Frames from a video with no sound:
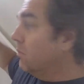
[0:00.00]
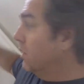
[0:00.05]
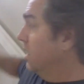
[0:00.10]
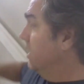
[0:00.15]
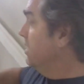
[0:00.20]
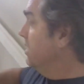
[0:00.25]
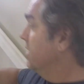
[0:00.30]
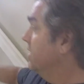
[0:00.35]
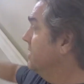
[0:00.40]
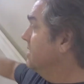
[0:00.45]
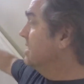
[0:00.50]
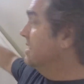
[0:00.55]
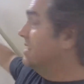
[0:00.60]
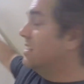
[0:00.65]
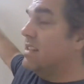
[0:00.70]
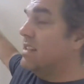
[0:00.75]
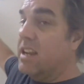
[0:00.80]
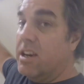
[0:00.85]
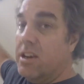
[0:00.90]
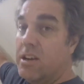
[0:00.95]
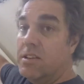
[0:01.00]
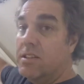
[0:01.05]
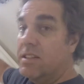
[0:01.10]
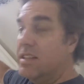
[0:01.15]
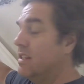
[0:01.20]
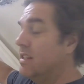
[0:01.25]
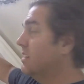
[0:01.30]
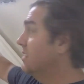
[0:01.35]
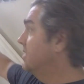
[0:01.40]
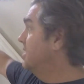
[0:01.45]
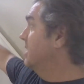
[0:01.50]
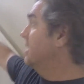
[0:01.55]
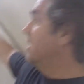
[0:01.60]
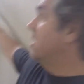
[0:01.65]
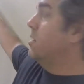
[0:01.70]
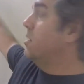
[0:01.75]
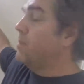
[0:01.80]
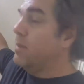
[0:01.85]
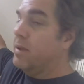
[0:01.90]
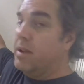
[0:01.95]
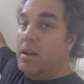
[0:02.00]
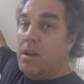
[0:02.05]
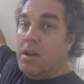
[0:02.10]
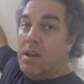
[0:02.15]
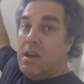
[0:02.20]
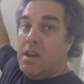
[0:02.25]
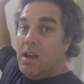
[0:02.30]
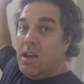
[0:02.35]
He does the stairs. He does the carpet